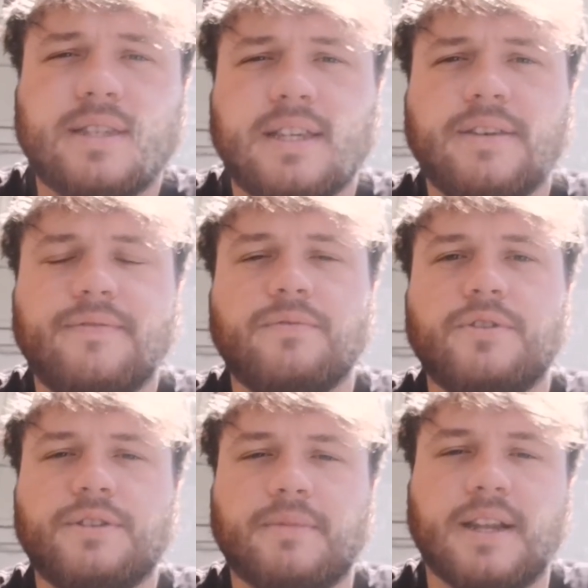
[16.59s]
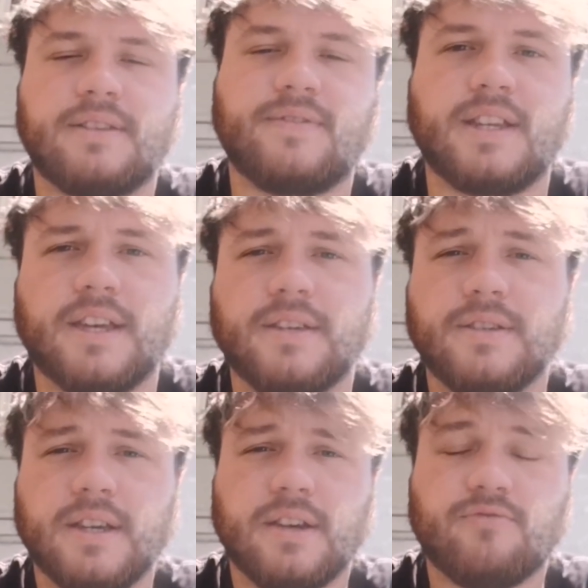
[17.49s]
Thank you for watching my last video,
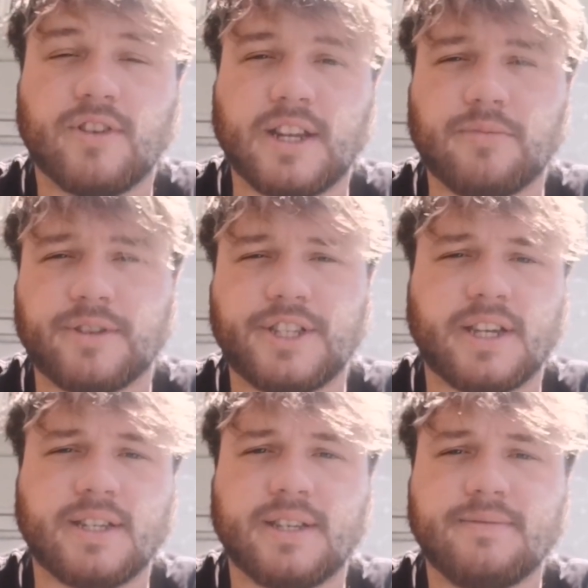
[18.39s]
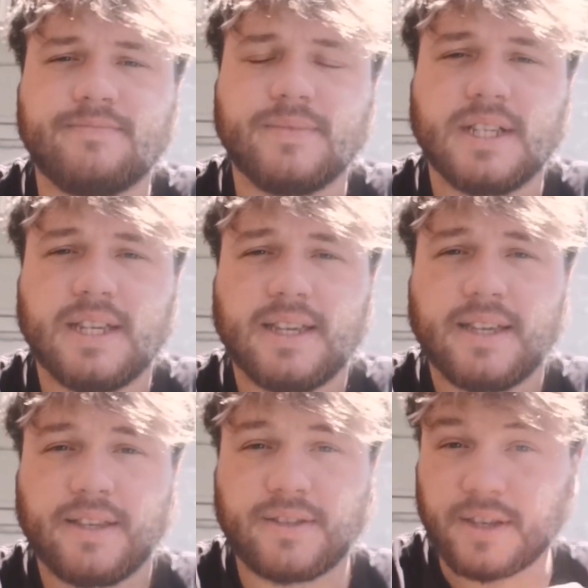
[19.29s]
really appreciate it.
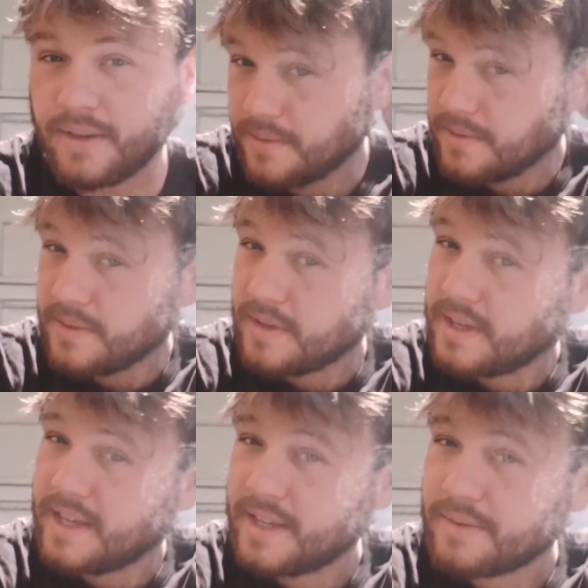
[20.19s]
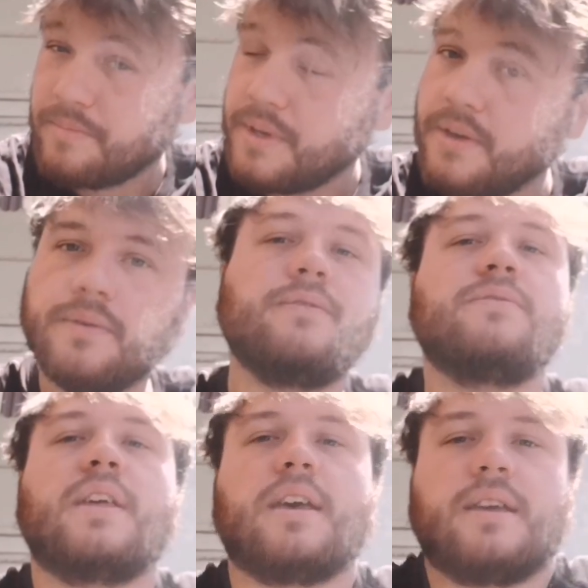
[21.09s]
So, it's a
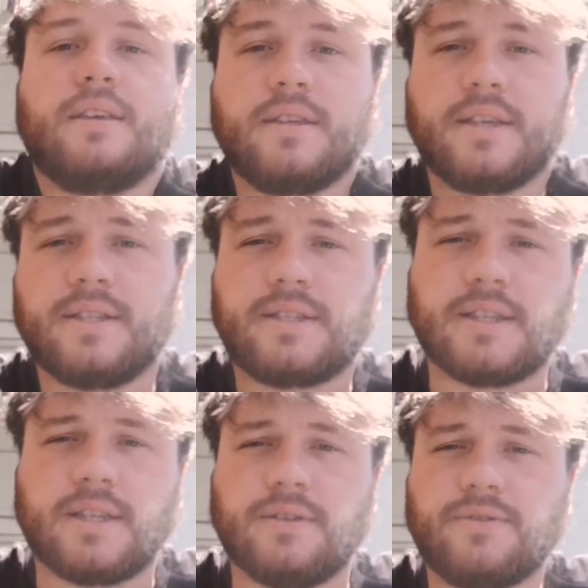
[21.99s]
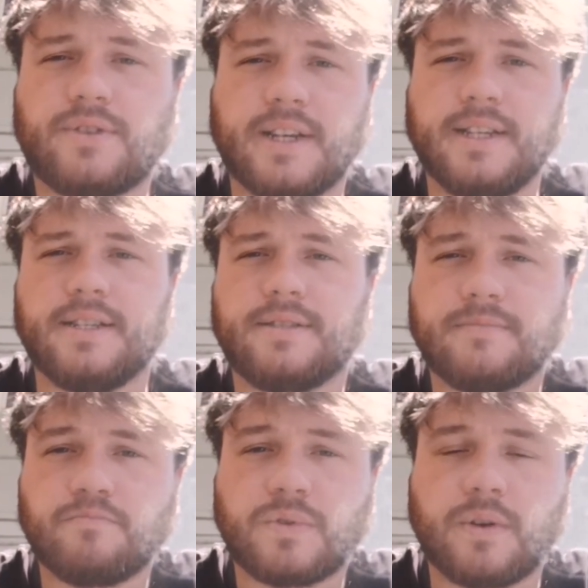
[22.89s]
beautiful day in Sydney, Australia.
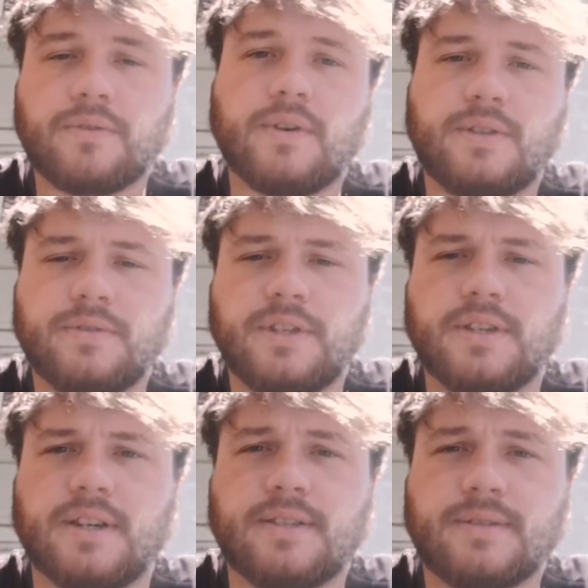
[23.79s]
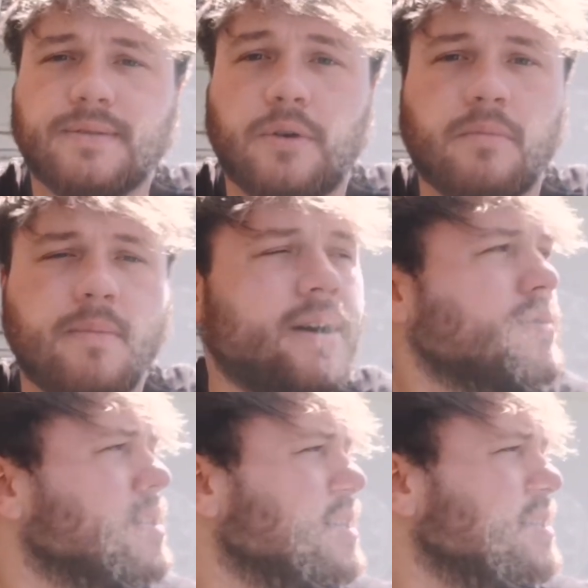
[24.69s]
So I thought I'd talk to you guys on my
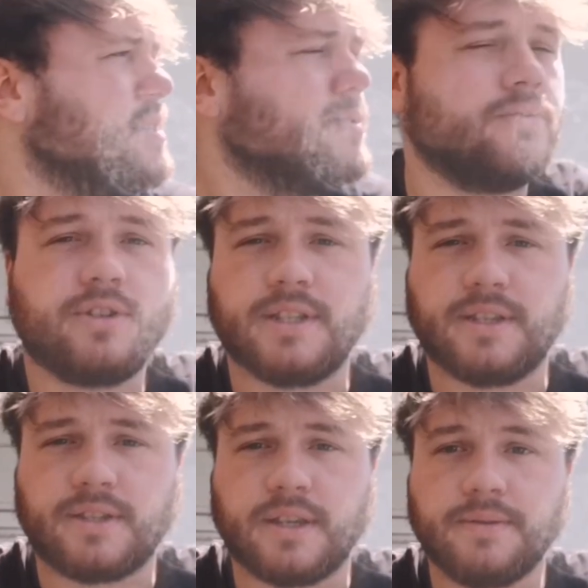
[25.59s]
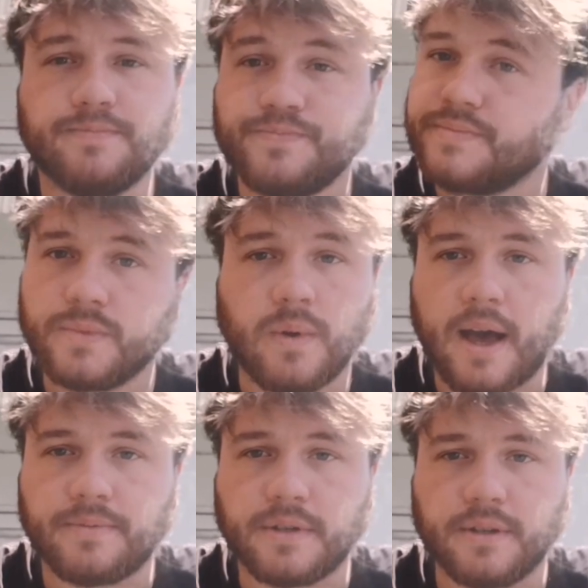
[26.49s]
balcony, watching the sea.
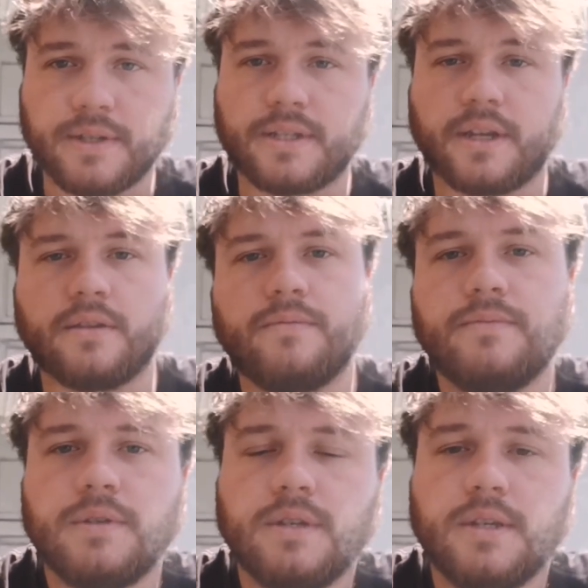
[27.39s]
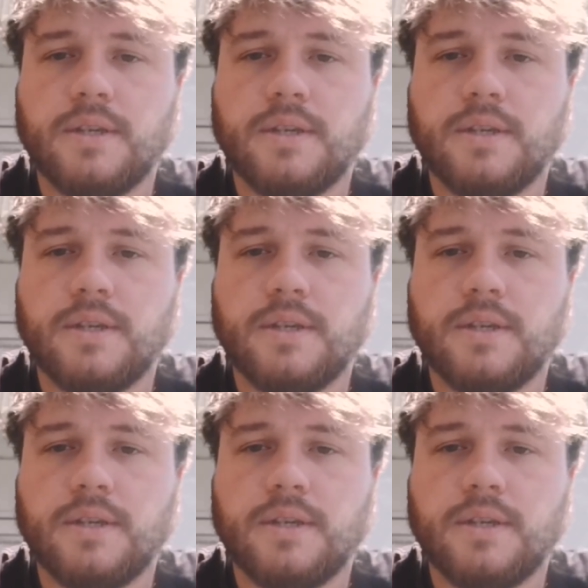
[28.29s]
Absolutely stunning.